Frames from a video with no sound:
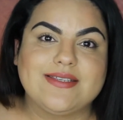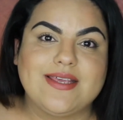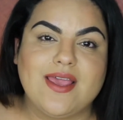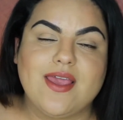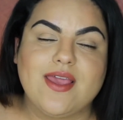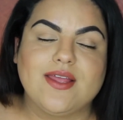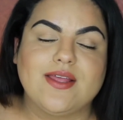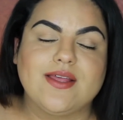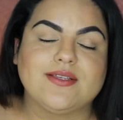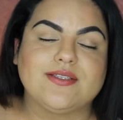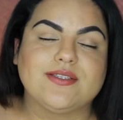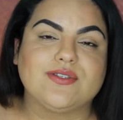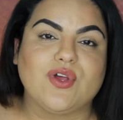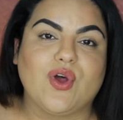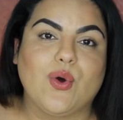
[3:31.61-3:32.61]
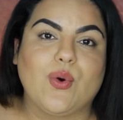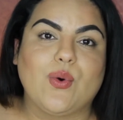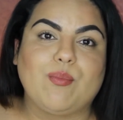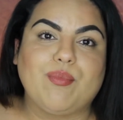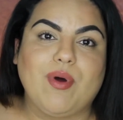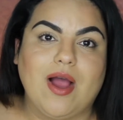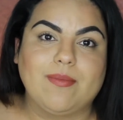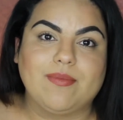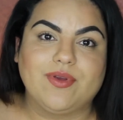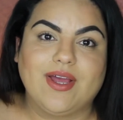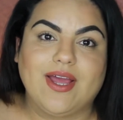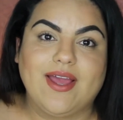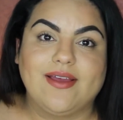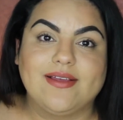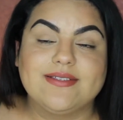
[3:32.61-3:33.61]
It is so bomb, you guys.